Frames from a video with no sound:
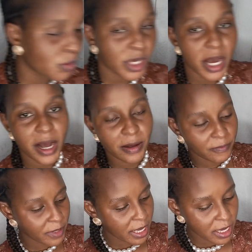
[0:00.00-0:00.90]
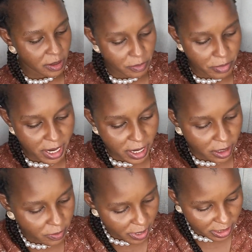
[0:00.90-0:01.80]
we have a
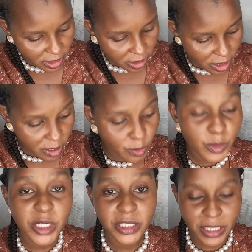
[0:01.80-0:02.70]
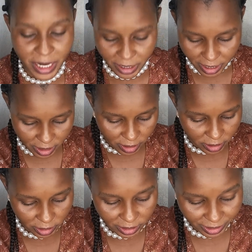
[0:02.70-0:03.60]
bag by the name zara
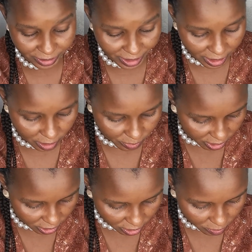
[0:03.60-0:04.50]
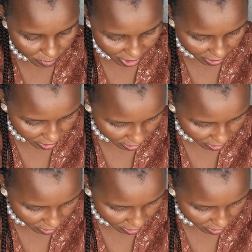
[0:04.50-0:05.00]
it's a zara basic bag